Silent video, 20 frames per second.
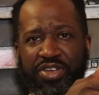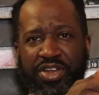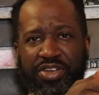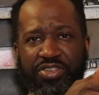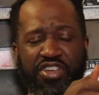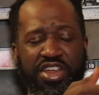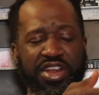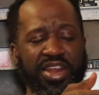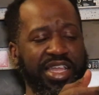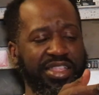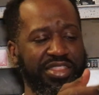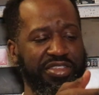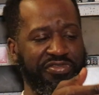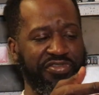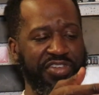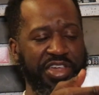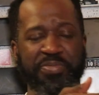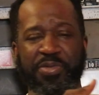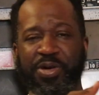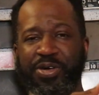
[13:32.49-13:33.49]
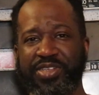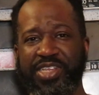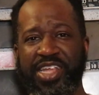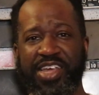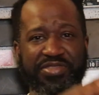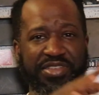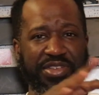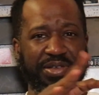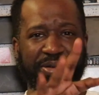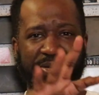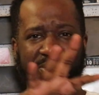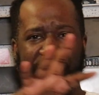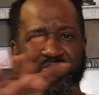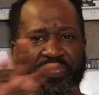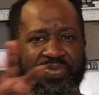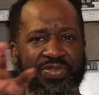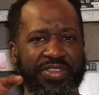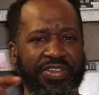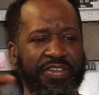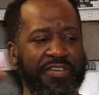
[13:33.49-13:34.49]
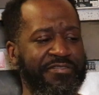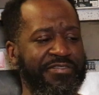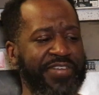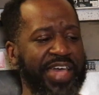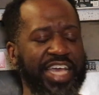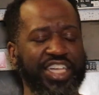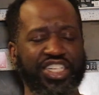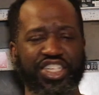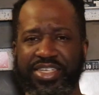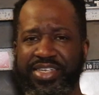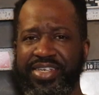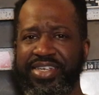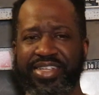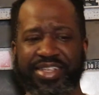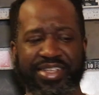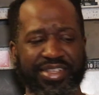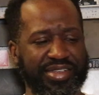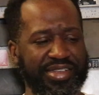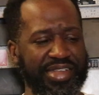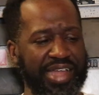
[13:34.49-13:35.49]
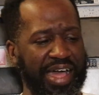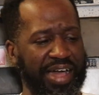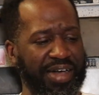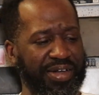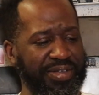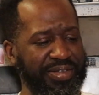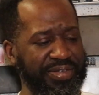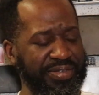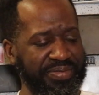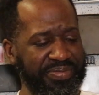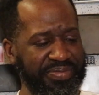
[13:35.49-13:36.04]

trying, trying to like defend Mos Def's own fashion style.